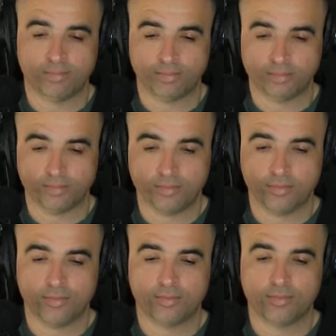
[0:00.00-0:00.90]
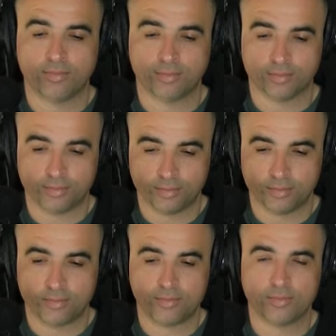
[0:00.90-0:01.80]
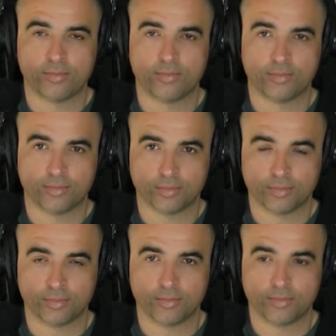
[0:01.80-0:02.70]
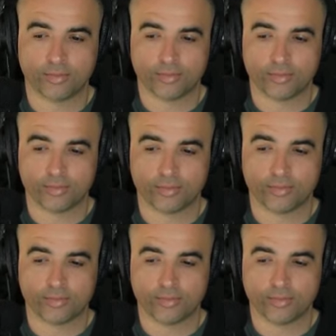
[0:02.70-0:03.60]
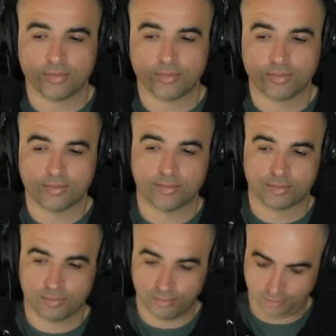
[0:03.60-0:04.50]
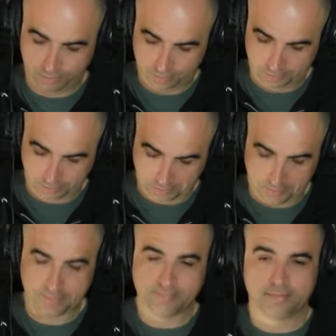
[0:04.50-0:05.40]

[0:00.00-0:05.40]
No words are spoken by the person on screen.